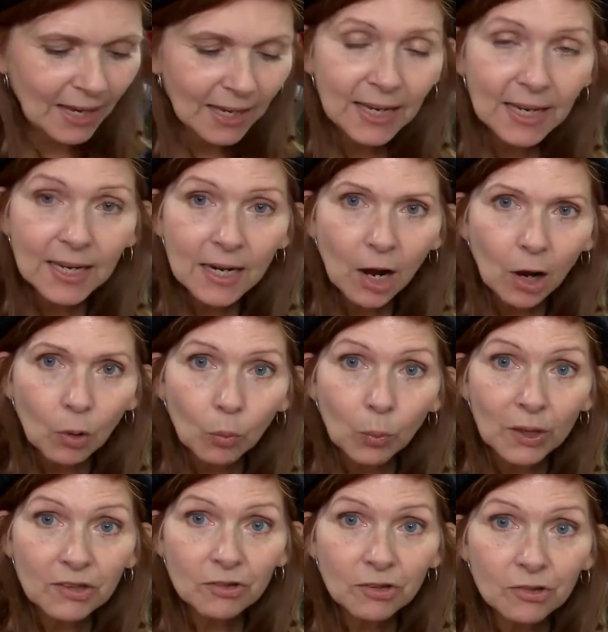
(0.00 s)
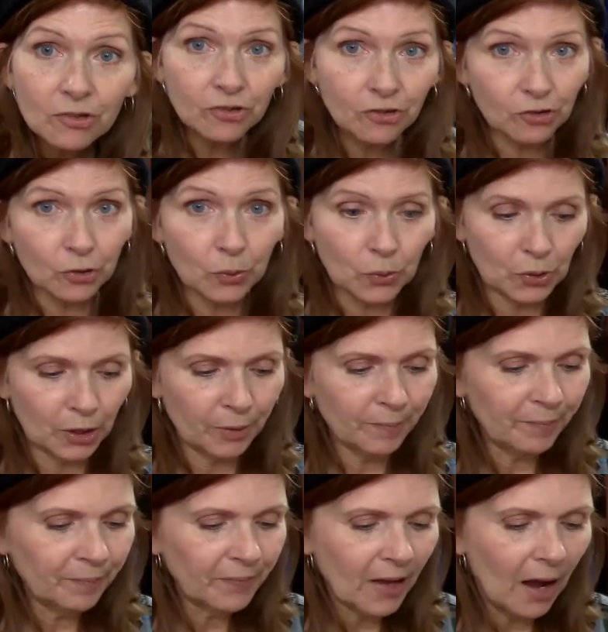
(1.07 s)
In a winter
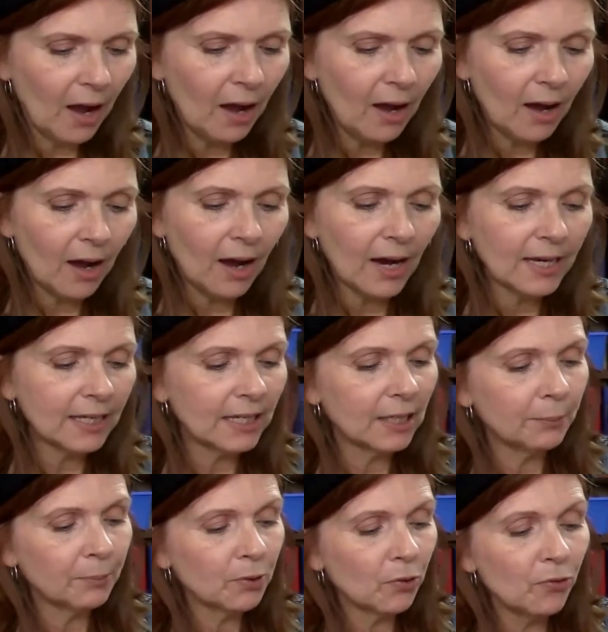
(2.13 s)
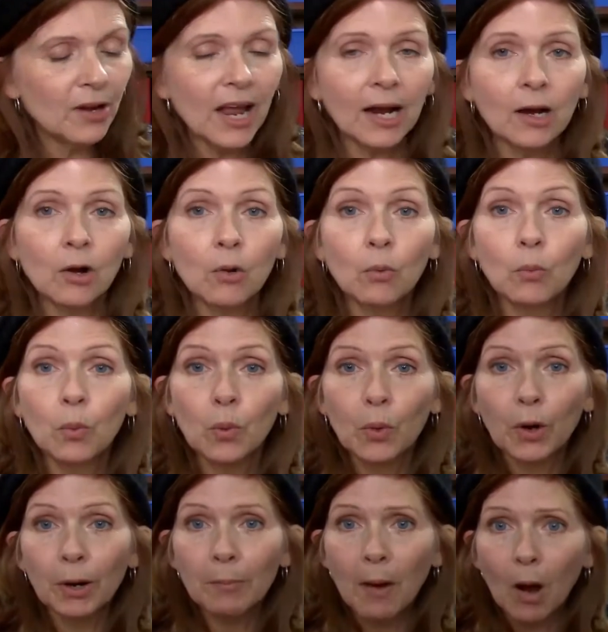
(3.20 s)
storm, I keep your neck
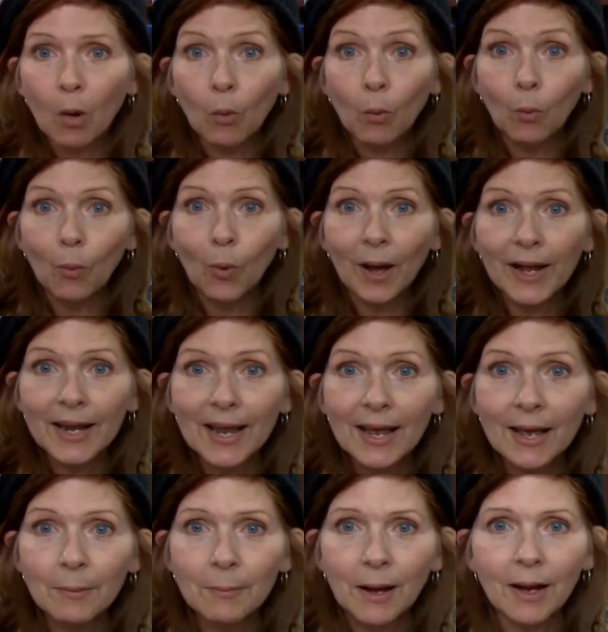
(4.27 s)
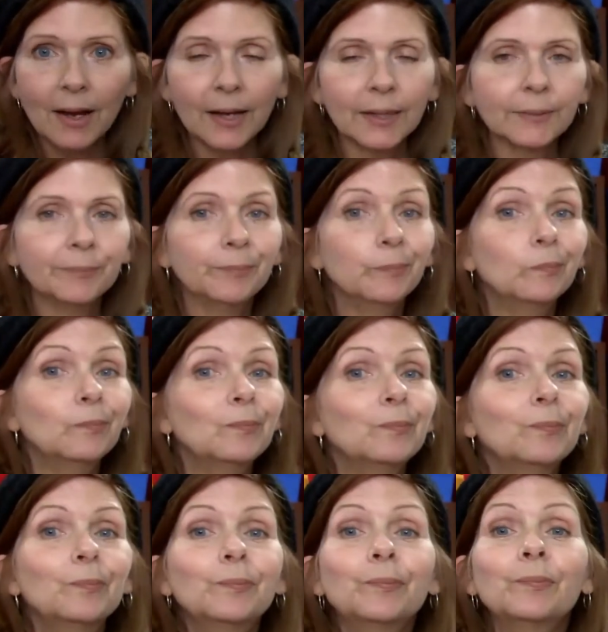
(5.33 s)
warm. What am I?
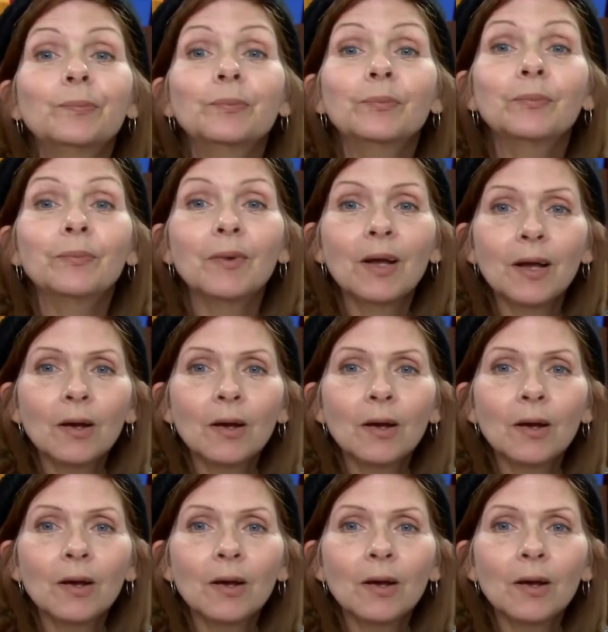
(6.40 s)
Hmm.